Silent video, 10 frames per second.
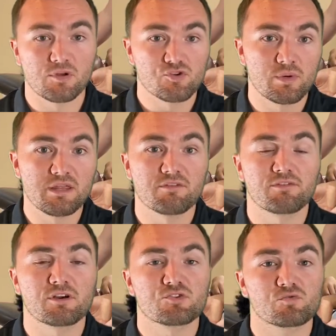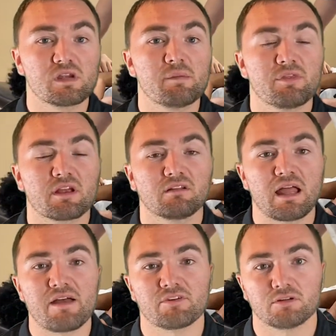between the first rib and the
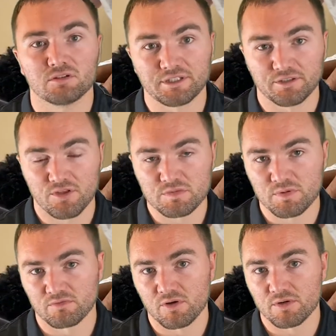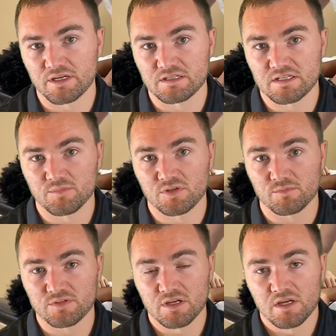clavicle here that's provoking
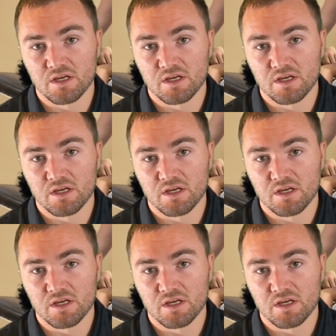symptoms.